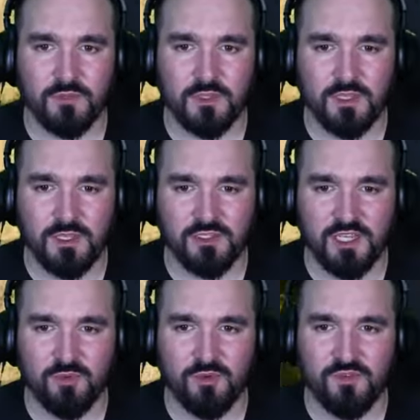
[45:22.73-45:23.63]
Okay, just
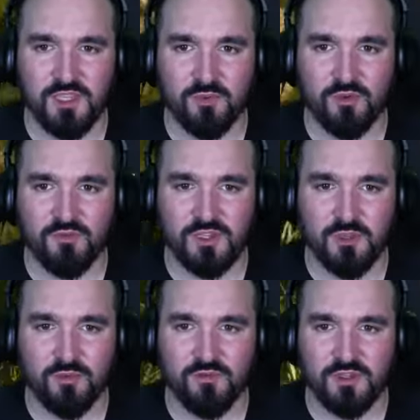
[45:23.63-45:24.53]
keep moving, keep moving,
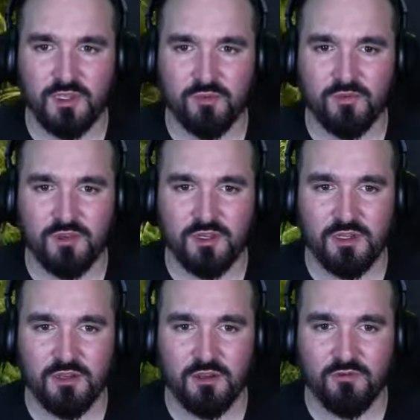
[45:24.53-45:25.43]
keep moving, keep moving.
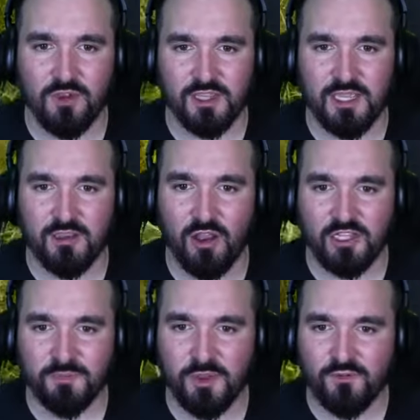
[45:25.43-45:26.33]
Right, keep your
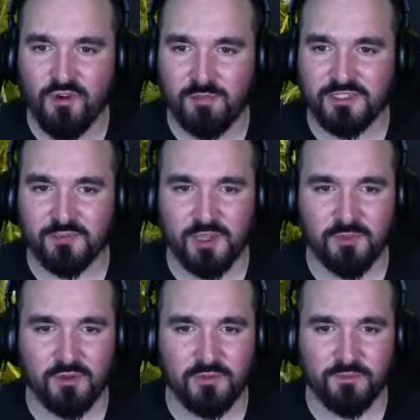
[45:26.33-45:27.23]
eyes peeled for raptors,
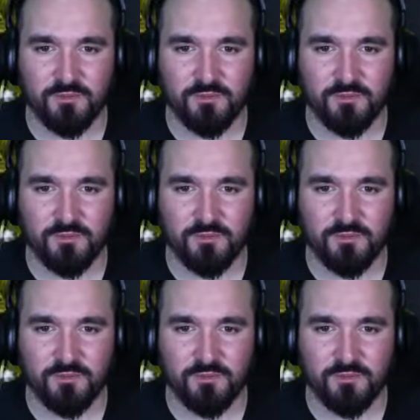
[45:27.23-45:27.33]
people.